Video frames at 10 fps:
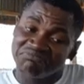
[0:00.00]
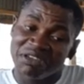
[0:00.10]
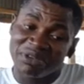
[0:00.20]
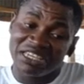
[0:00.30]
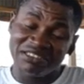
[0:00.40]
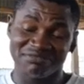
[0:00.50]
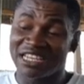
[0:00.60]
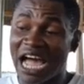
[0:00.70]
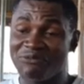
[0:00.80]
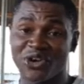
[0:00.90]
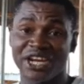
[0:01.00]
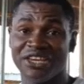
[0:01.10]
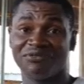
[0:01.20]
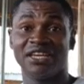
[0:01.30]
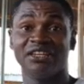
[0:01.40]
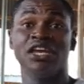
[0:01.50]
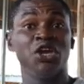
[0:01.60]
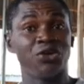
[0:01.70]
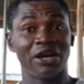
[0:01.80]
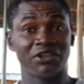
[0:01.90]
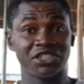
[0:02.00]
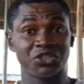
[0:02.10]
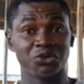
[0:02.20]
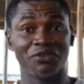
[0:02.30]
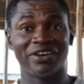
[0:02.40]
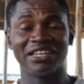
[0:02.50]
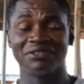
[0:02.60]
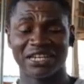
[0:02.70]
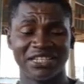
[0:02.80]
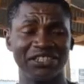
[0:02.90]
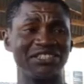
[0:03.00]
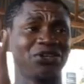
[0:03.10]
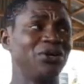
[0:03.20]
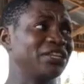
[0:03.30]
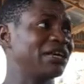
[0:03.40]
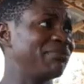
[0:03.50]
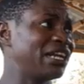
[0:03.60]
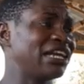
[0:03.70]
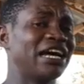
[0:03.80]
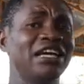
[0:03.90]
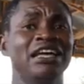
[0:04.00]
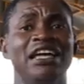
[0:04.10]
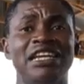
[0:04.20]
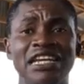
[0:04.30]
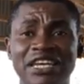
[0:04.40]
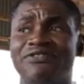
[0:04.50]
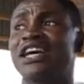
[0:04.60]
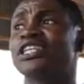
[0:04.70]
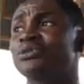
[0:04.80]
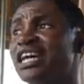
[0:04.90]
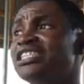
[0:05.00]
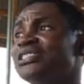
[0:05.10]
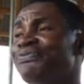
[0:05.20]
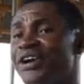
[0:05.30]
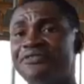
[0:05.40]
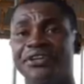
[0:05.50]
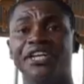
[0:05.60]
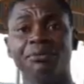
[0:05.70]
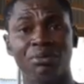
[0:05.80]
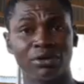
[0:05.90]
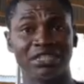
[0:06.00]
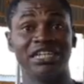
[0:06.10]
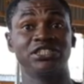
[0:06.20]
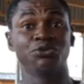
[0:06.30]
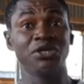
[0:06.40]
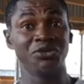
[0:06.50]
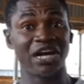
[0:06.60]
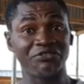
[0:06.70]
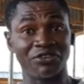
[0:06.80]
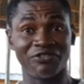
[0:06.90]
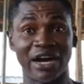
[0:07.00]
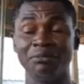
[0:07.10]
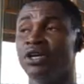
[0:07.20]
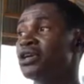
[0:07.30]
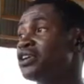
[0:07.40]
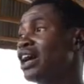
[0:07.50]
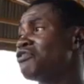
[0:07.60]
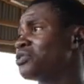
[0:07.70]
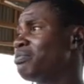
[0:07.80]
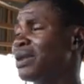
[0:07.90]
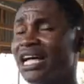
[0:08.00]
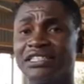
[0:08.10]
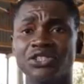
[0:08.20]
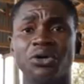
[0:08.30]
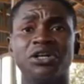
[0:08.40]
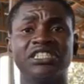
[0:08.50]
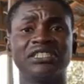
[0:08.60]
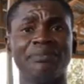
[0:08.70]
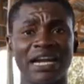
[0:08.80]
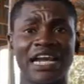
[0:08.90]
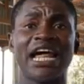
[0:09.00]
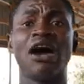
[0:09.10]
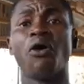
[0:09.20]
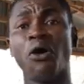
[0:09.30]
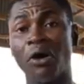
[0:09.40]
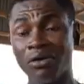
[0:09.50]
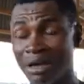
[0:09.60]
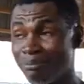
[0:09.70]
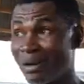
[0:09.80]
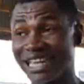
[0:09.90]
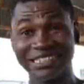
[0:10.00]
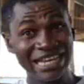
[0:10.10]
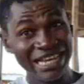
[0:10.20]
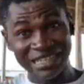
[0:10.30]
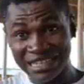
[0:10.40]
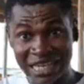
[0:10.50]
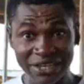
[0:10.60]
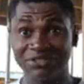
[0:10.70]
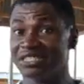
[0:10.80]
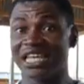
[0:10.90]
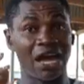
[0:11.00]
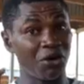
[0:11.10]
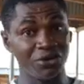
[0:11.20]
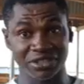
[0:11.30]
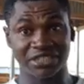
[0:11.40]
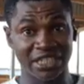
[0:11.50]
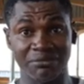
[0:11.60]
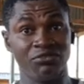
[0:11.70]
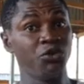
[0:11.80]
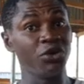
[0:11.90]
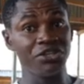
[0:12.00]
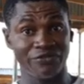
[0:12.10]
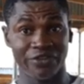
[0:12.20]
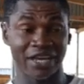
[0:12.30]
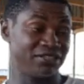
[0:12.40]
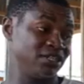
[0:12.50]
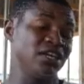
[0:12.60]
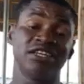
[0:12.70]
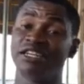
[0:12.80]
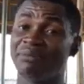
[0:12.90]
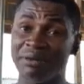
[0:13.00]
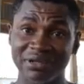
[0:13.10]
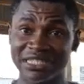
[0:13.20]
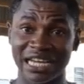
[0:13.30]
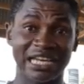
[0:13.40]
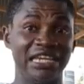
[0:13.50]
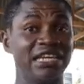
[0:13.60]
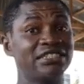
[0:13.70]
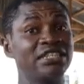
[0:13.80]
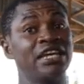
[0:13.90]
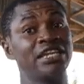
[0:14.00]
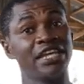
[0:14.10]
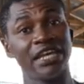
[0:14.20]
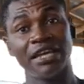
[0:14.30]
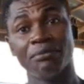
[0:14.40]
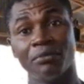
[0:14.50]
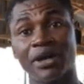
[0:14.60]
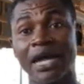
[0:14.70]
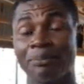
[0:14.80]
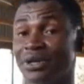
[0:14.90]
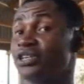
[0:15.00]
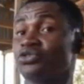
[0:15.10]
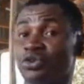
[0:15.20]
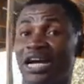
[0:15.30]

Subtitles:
Maybe that very evening you have nothing to offer, then you can just cut them banana leaf. That is why it is very, very important when you have your farm, you have to plant all these banana or plantain leaves. They are all the same, no effect. The babies can eat, the mother pig too